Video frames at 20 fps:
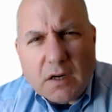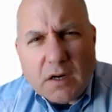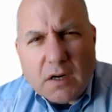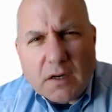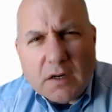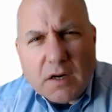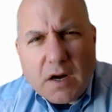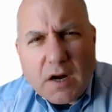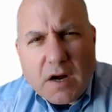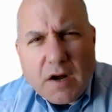
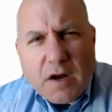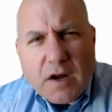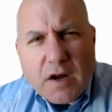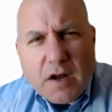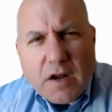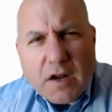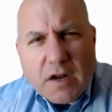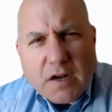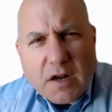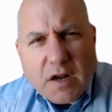
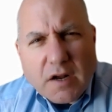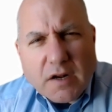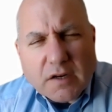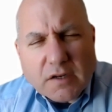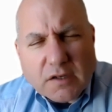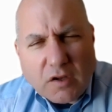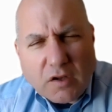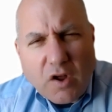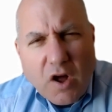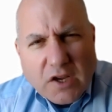a
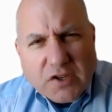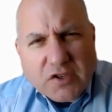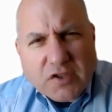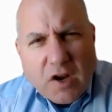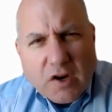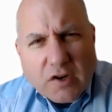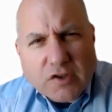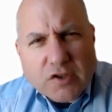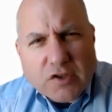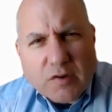clock
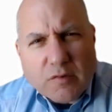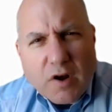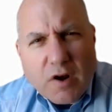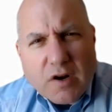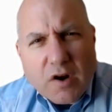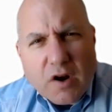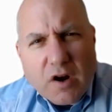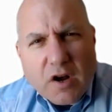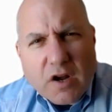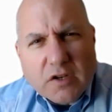starts to
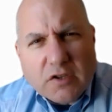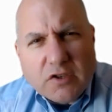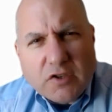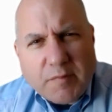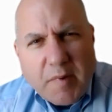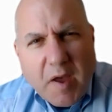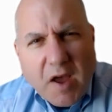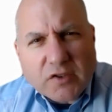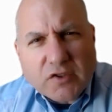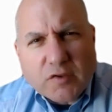run on
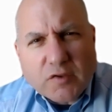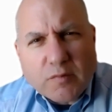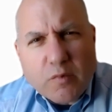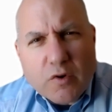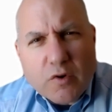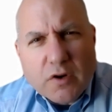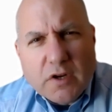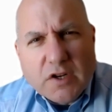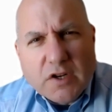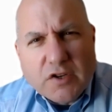spousal
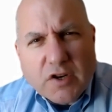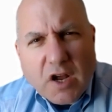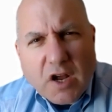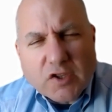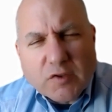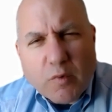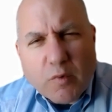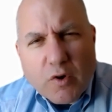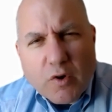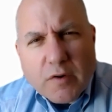support and child
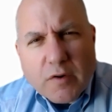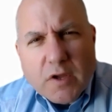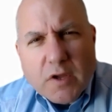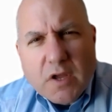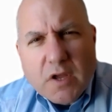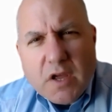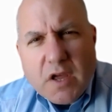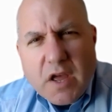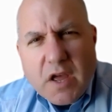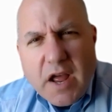support.
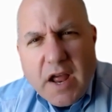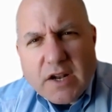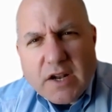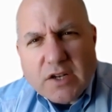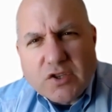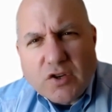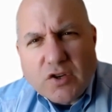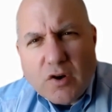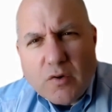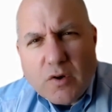
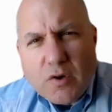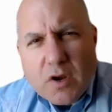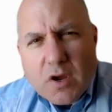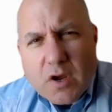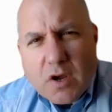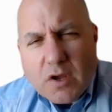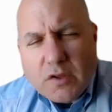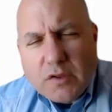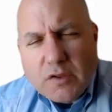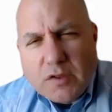And so
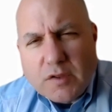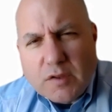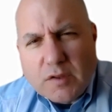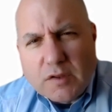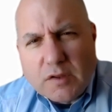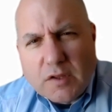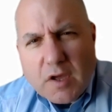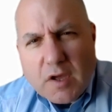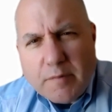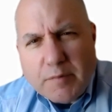
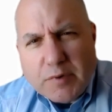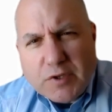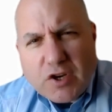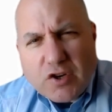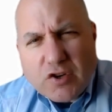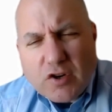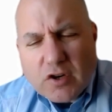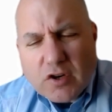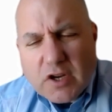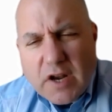the
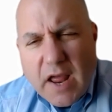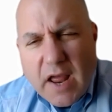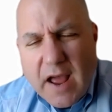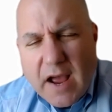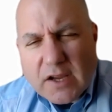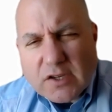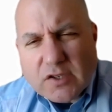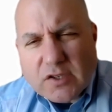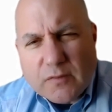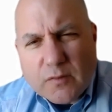petitioner can
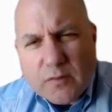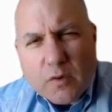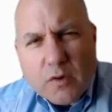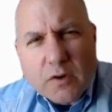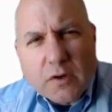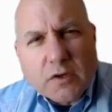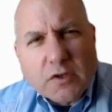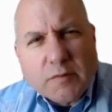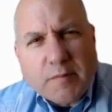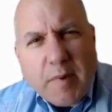ask
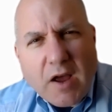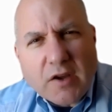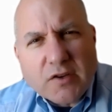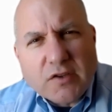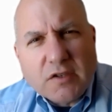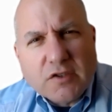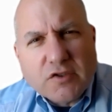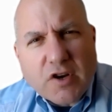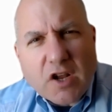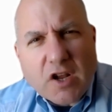for
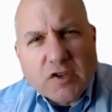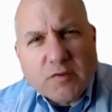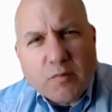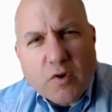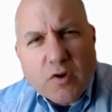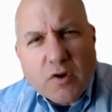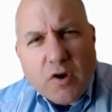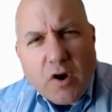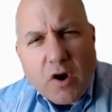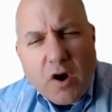spousal and child
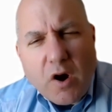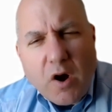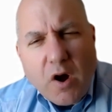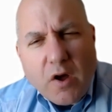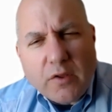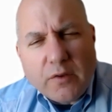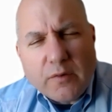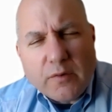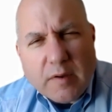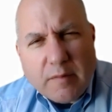support
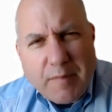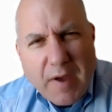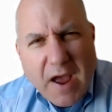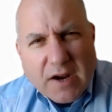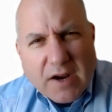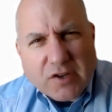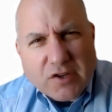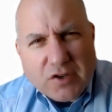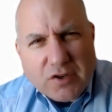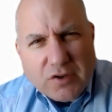all the way
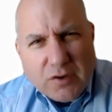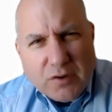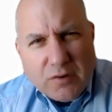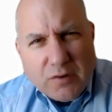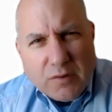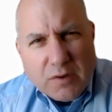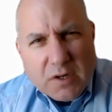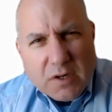back to